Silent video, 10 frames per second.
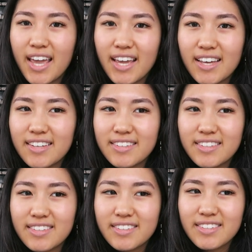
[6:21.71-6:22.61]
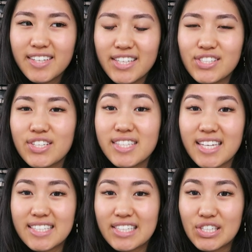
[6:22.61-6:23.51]
and it's just
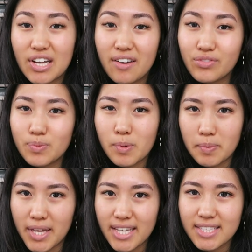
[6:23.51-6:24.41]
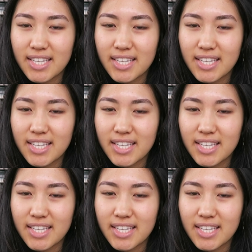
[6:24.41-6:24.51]
such a comfortable place